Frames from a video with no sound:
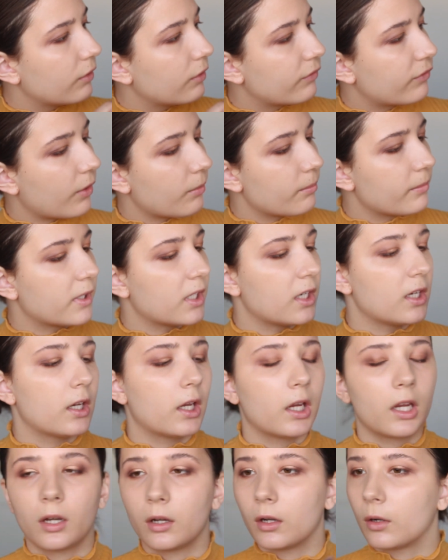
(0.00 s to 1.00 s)
from the
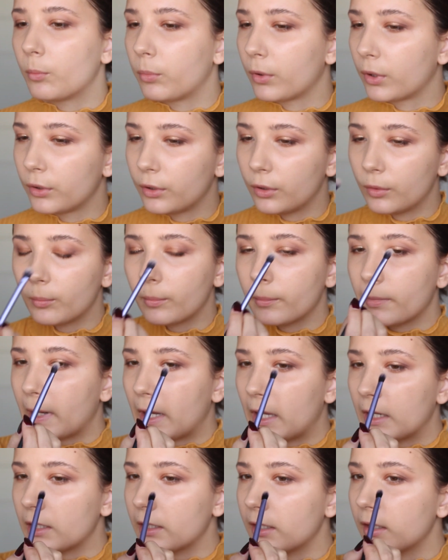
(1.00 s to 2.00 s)
In Bloom
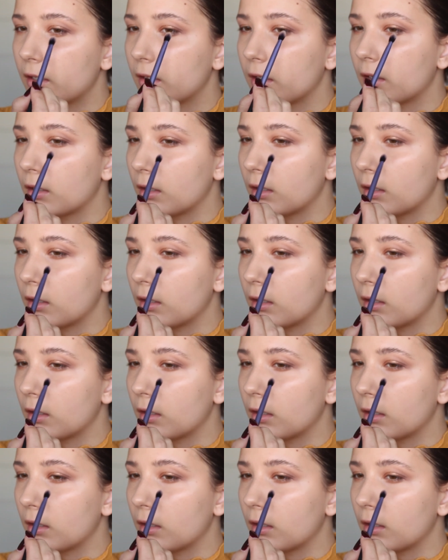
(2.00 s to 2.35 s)
palette.